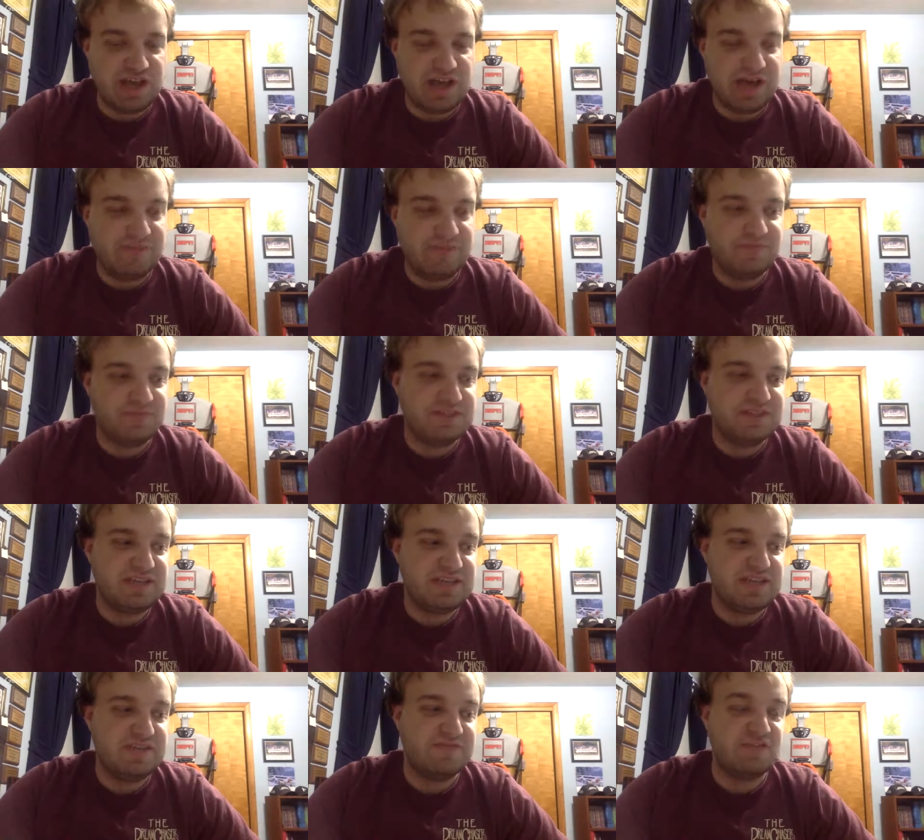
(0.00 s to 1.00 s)
um,
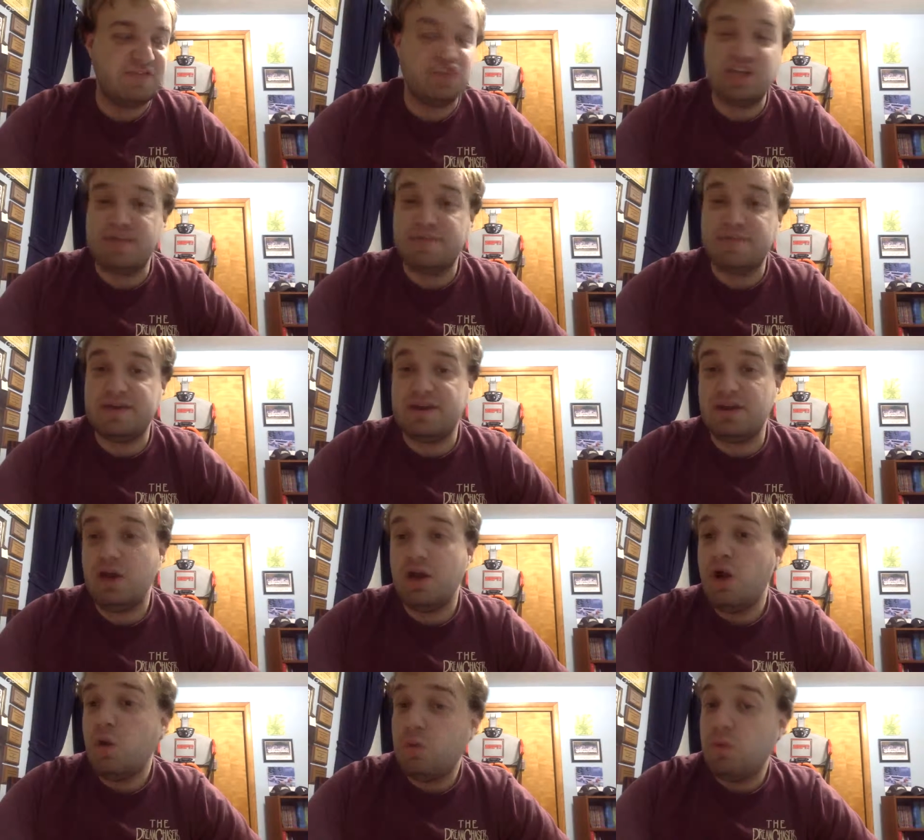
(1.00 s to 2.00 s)
seeing if the champion
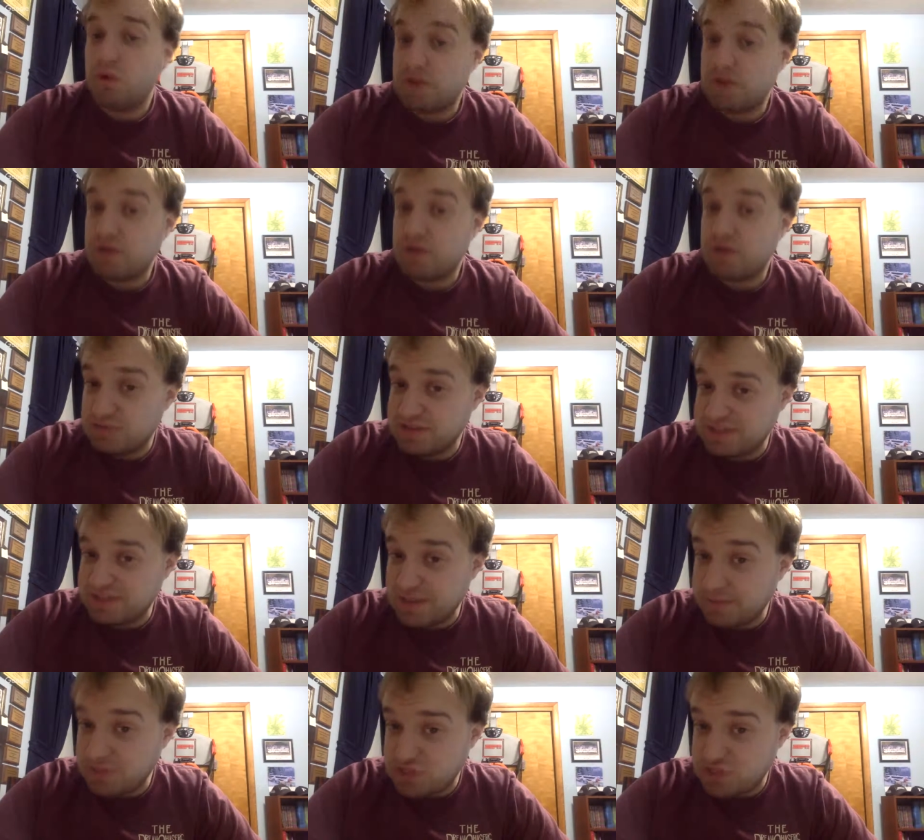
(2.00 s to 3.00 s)
will come through and
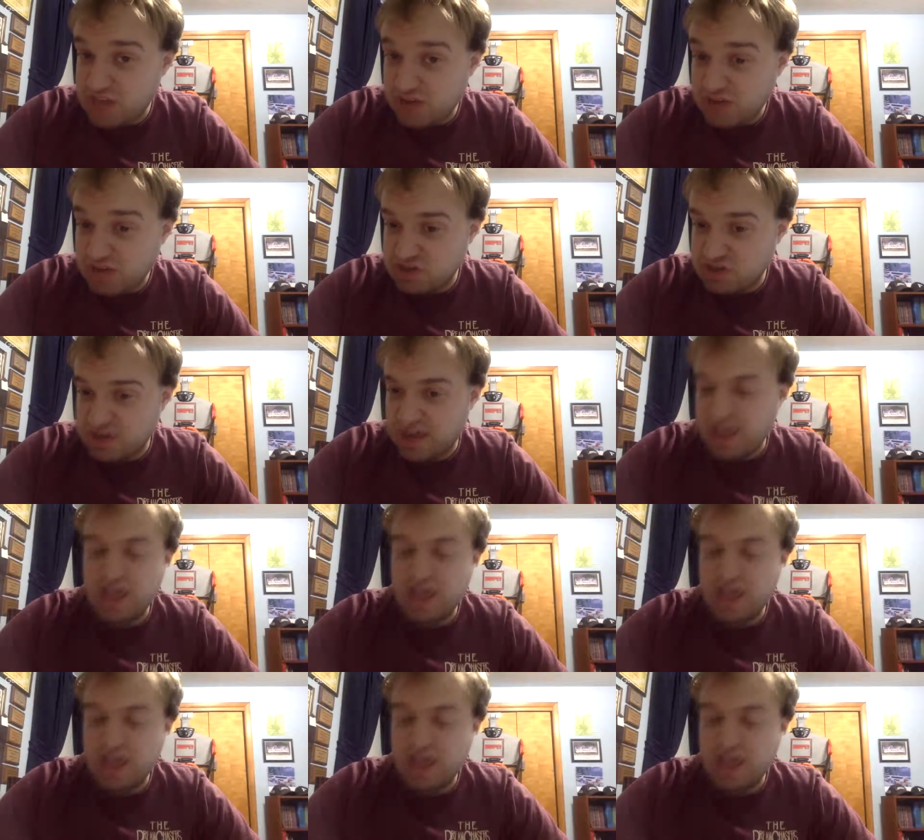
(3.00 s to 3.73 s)
accept the challenge or not.